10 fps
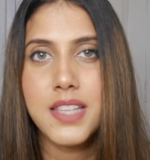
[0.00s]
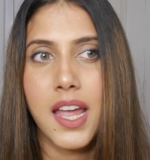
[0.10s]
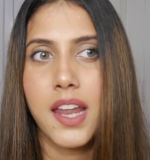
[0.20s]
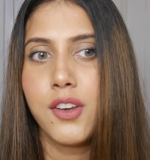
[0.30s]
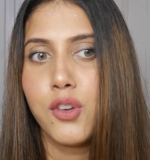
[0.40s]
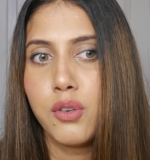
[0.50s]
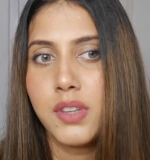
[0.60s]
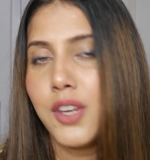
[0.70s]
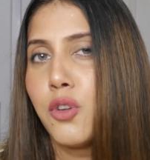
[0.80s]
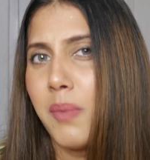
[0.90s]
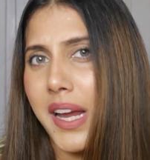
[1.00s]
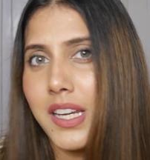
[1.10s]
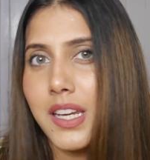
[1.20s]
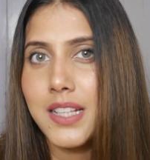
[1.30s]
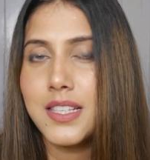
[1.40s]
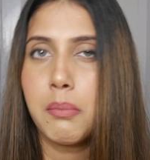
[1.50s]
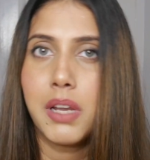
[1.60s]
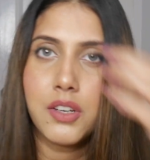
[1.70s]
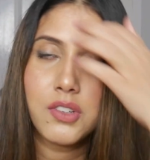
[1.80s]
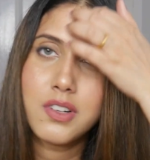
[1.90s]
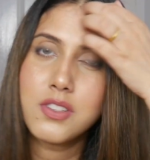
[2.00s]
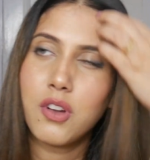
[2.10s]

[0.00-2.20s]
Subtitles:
and then you might need some glitters,